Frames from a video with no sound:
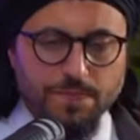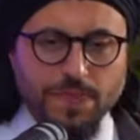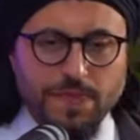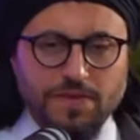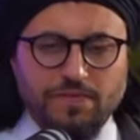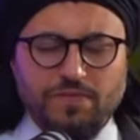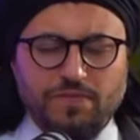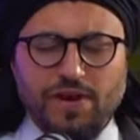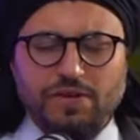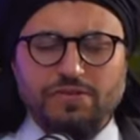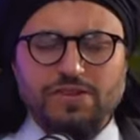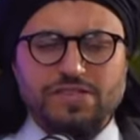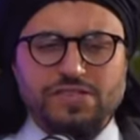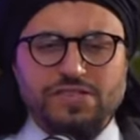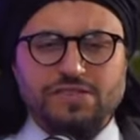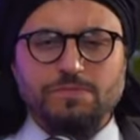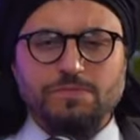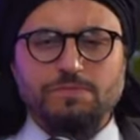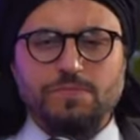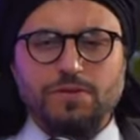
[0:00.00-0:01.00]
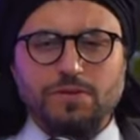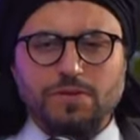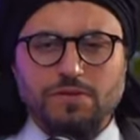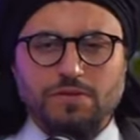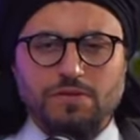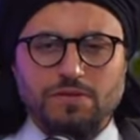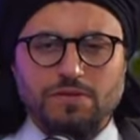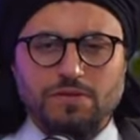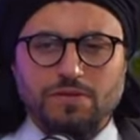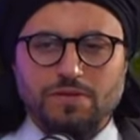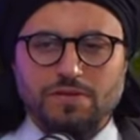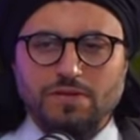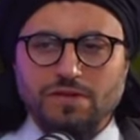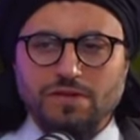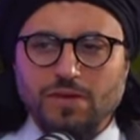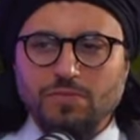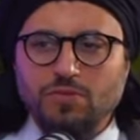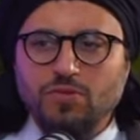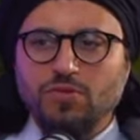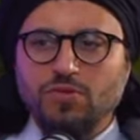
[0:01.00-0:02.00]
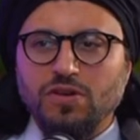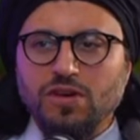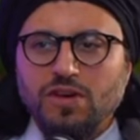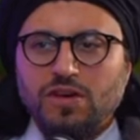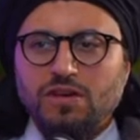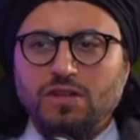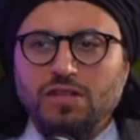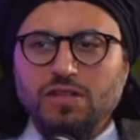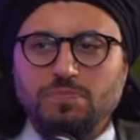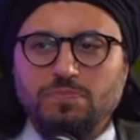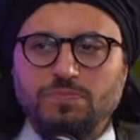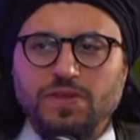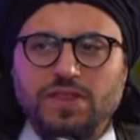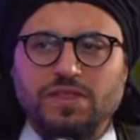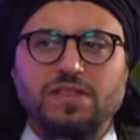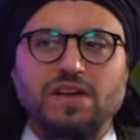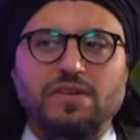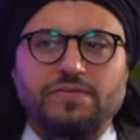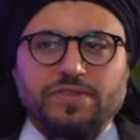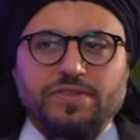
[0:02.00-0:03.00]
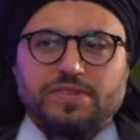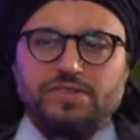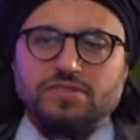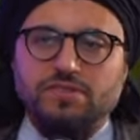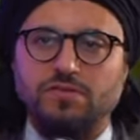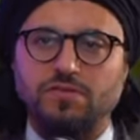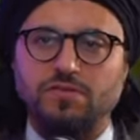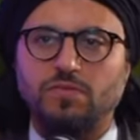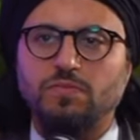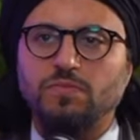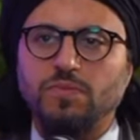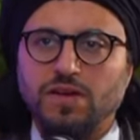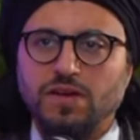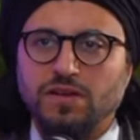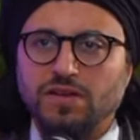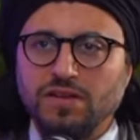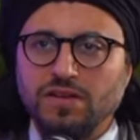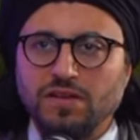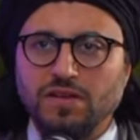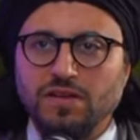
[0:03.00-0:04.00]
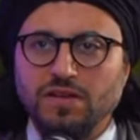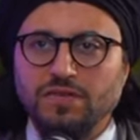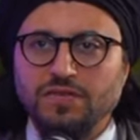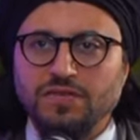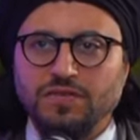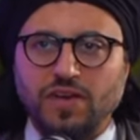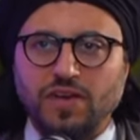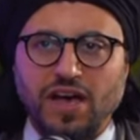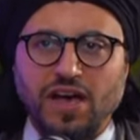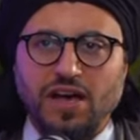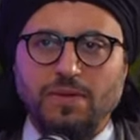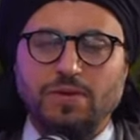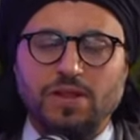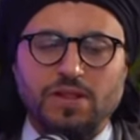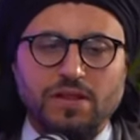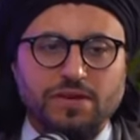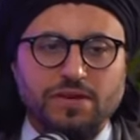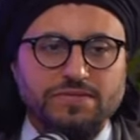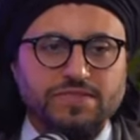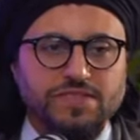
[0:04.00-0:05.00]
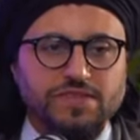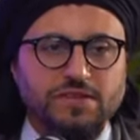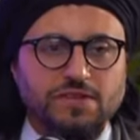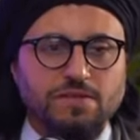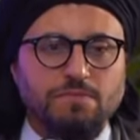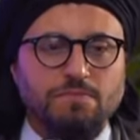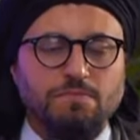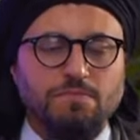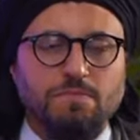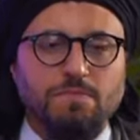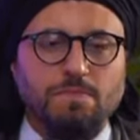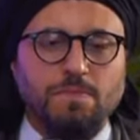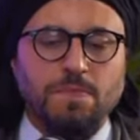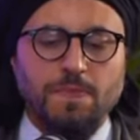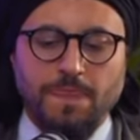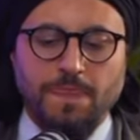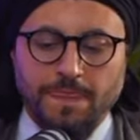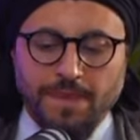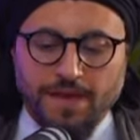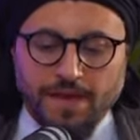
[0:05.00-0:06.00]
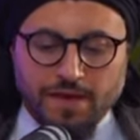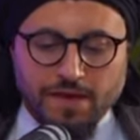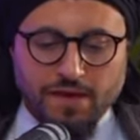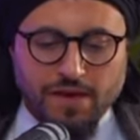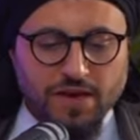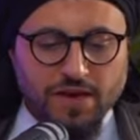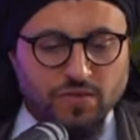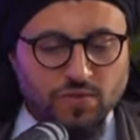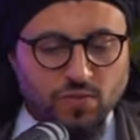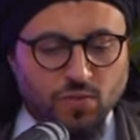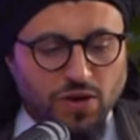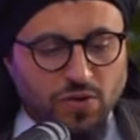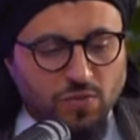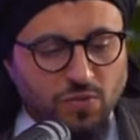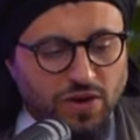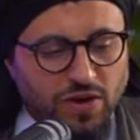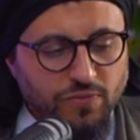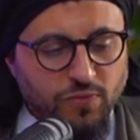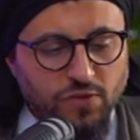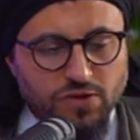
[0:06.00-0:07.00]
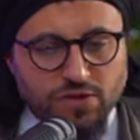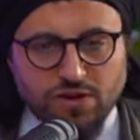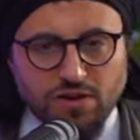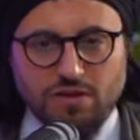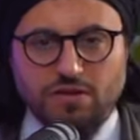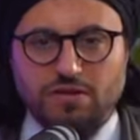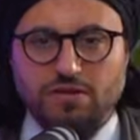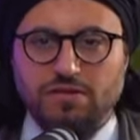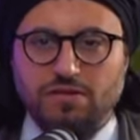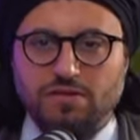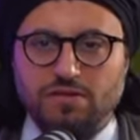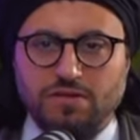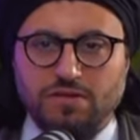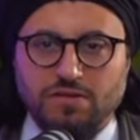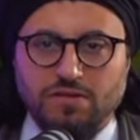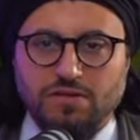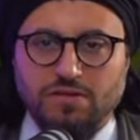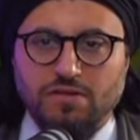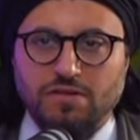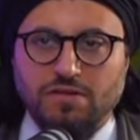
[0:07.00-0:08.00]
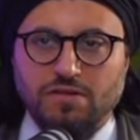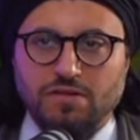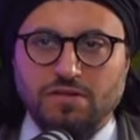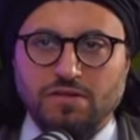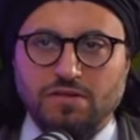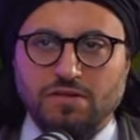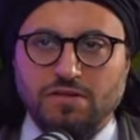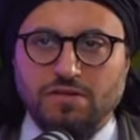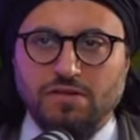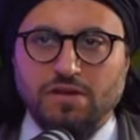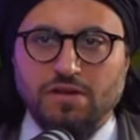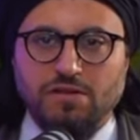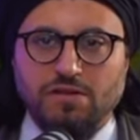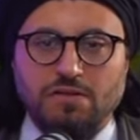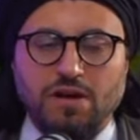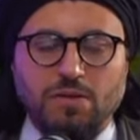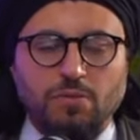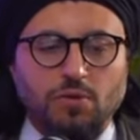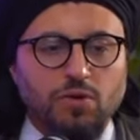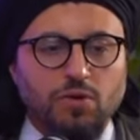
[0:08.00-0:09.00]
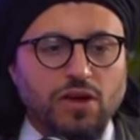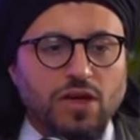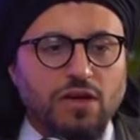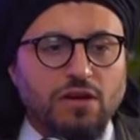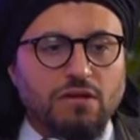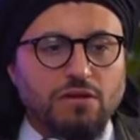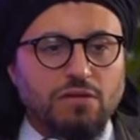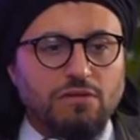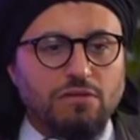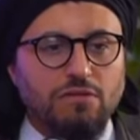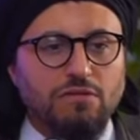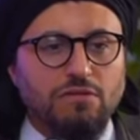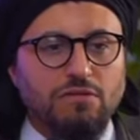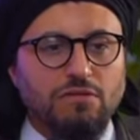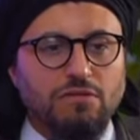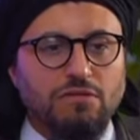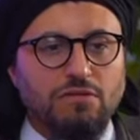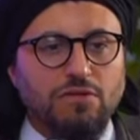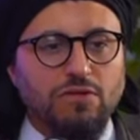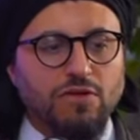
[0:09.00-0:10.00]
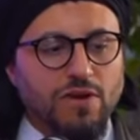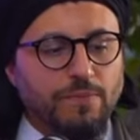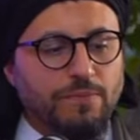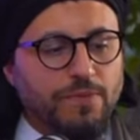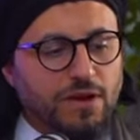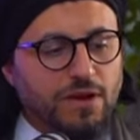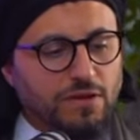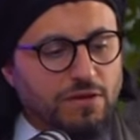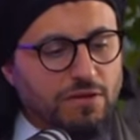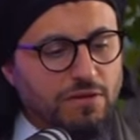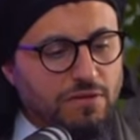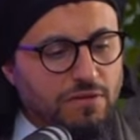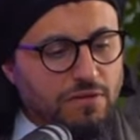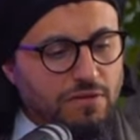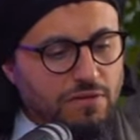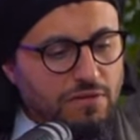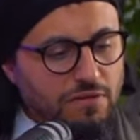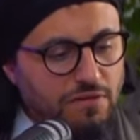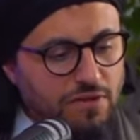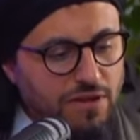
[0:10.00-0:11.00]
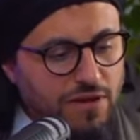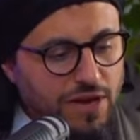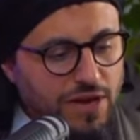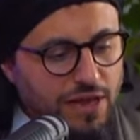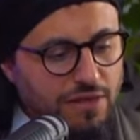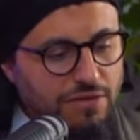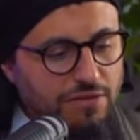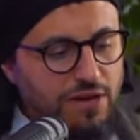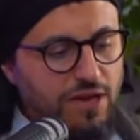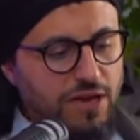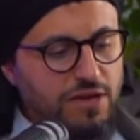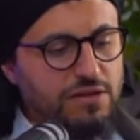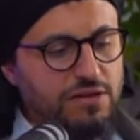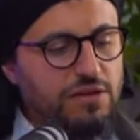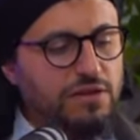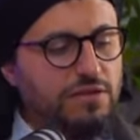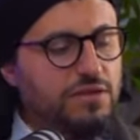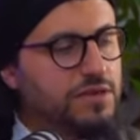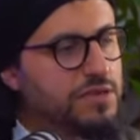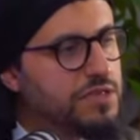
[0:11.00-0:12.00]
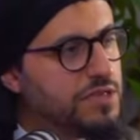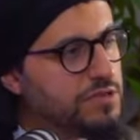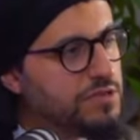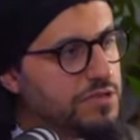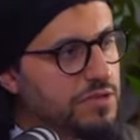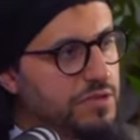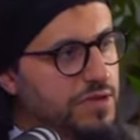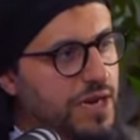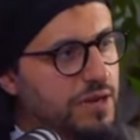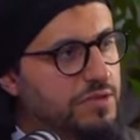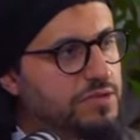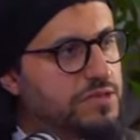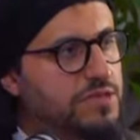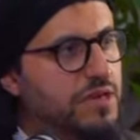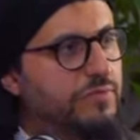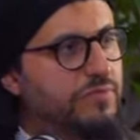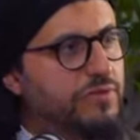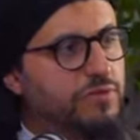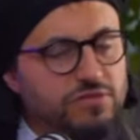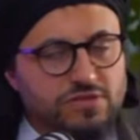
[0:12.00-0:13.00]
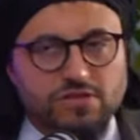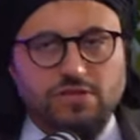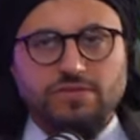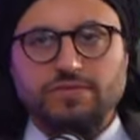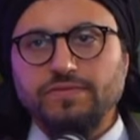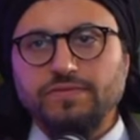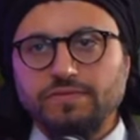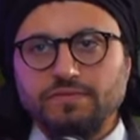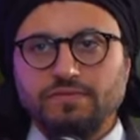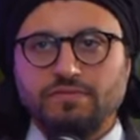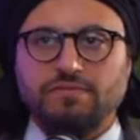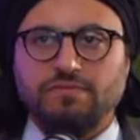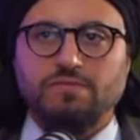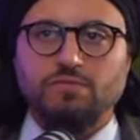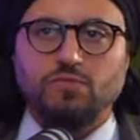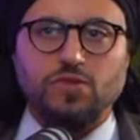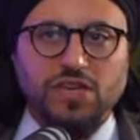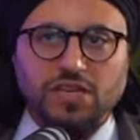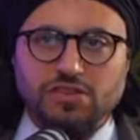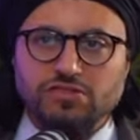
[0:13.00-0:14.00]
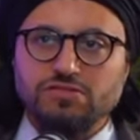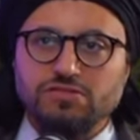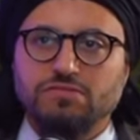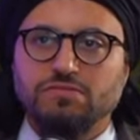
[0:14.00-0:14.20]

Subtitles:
very simple. Abu Huraira, beloved to the ummah, sahaba loved him, has one wife, one daughter. Abu Huraira, you have been gathering hadith and teaching. Now it's time for you to serve. We need you.